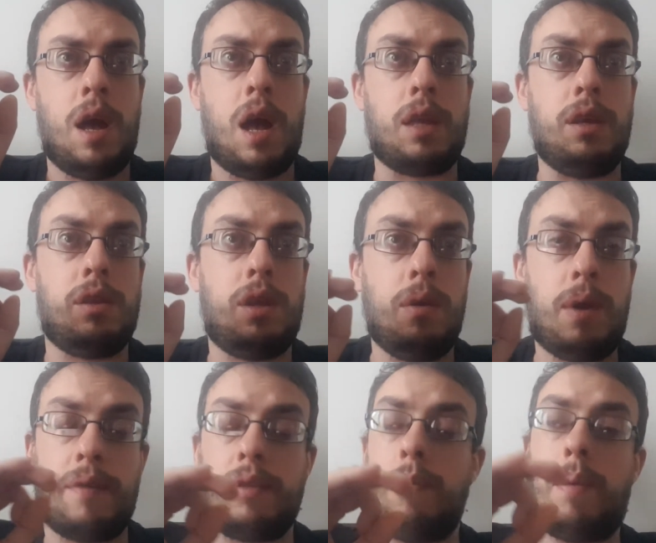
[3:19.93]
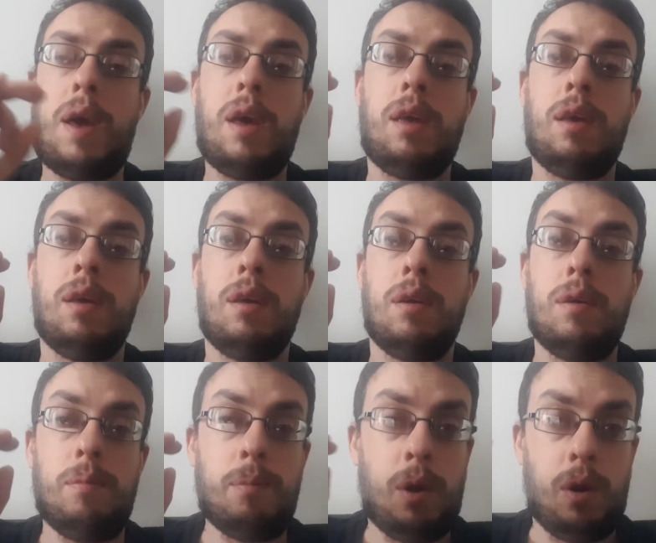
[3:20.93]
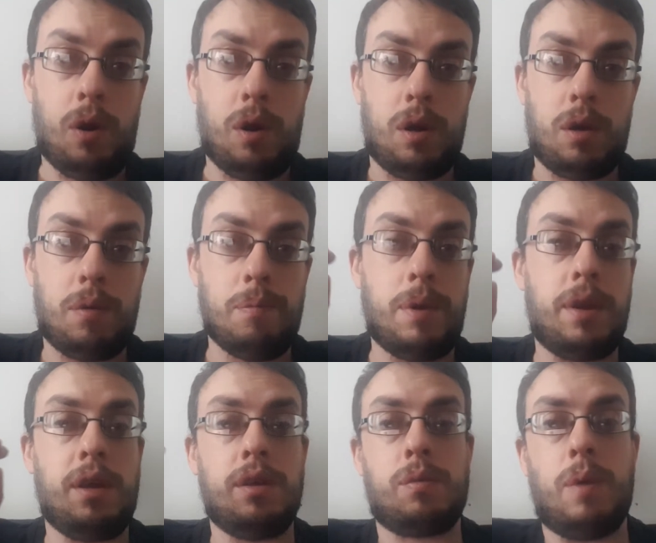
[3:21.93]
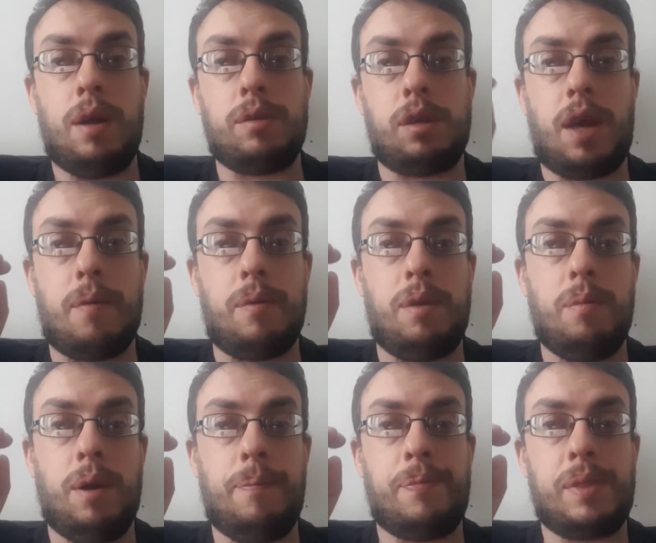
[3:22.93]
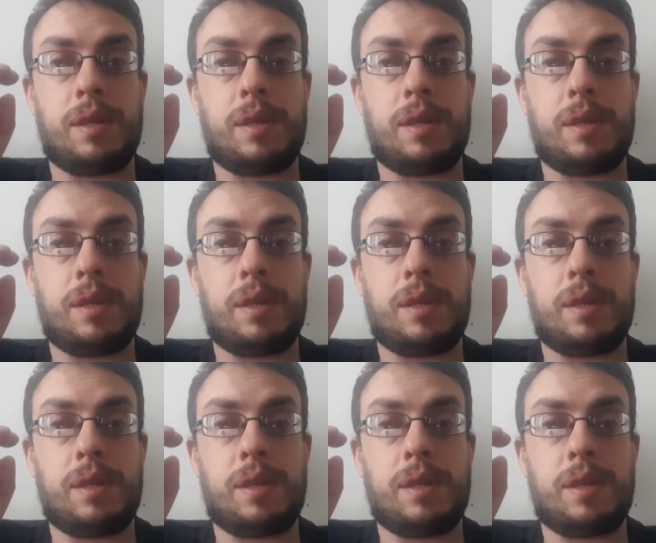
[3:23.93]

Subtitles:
and you do have to pay more money as well to get what you want.